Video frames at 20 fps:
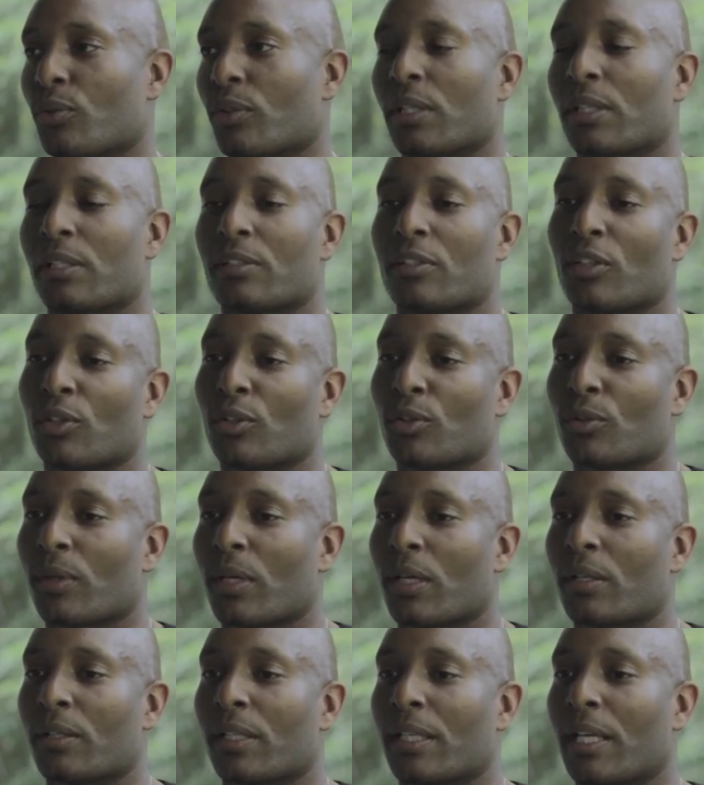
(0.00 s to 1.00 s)
then turned
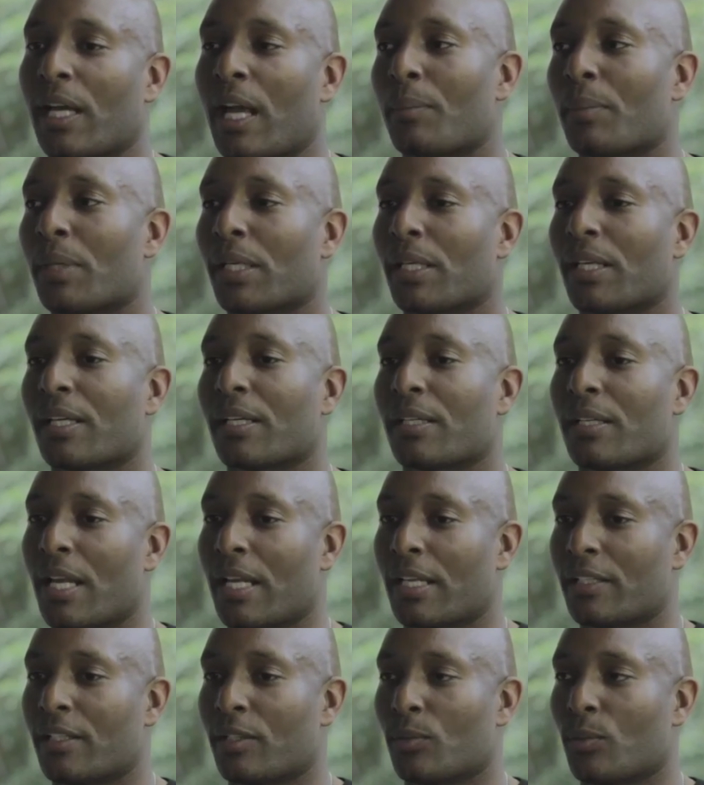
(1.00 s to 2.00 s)
around and got me
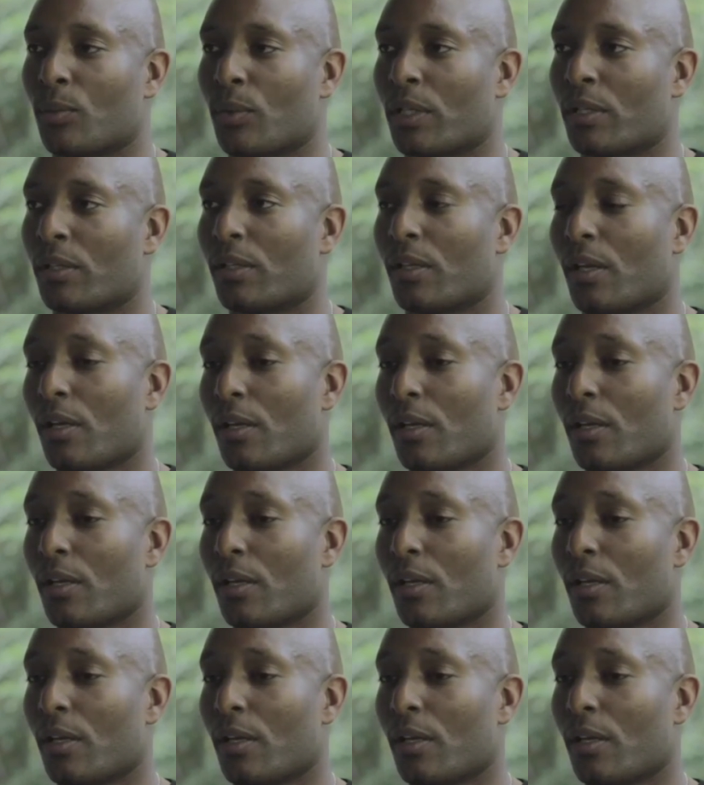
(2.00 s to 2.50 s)
connected with